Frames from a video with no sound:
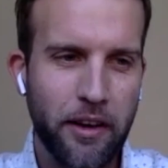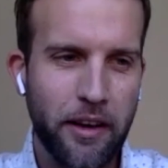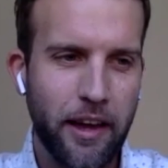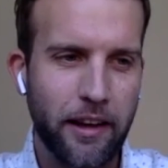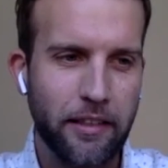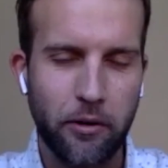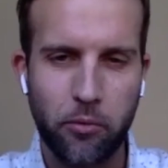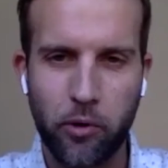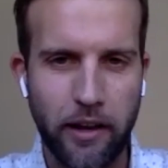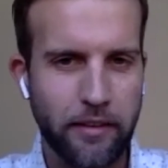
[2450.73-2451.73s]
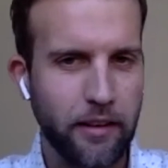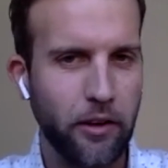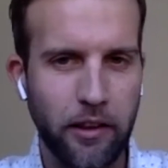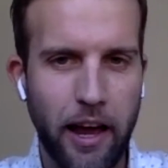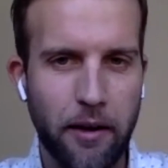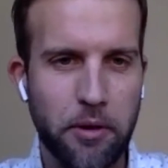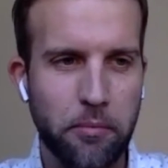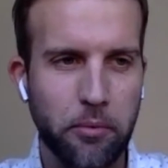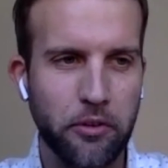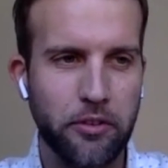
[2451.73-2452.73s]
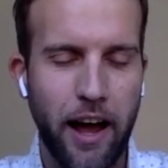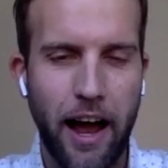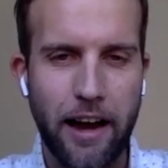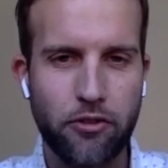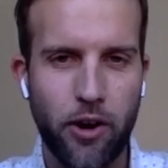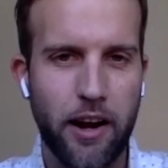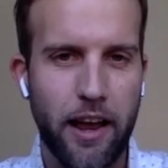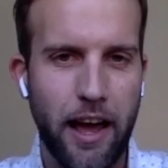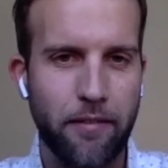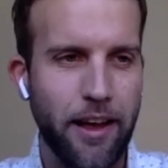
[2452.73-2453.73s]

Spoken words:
and I think what I tell a lot of people is I try to have